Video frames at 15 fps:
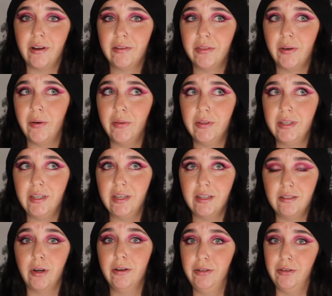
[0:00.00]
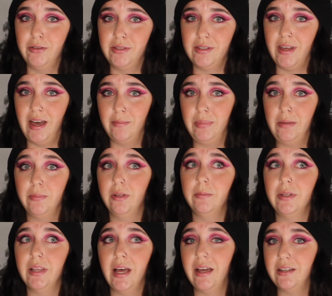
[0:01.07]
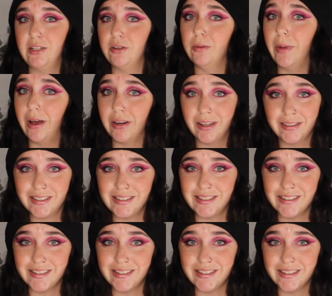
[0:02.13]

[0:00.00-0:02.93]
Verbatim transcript: aren't the only produce that people have been lying to you about all these